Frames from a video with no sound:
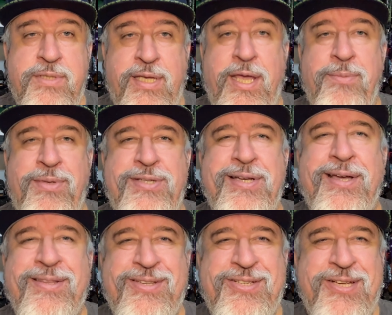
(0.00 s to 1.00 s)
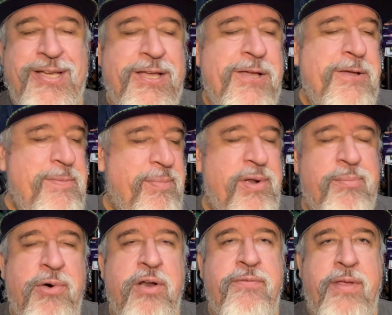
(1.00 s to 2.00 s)
It can be challenging, but a
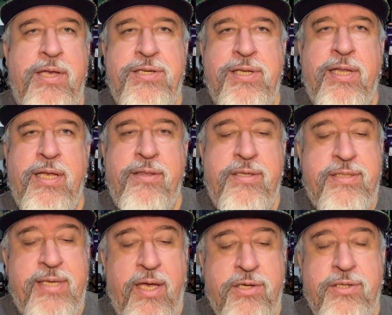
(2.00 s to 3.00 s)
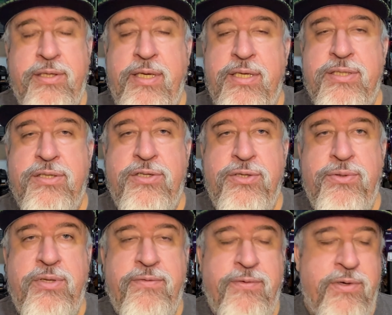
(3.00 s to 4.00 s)
modification like this actually isn't too
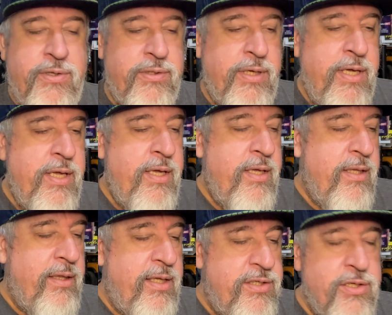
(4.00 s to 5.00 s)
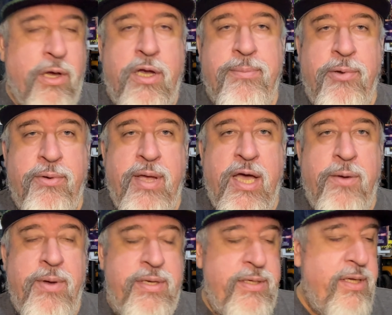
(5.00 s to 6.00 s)
difficult. Let's talk about
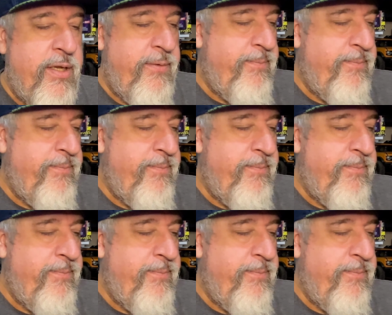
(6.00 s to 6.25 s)
how I did it.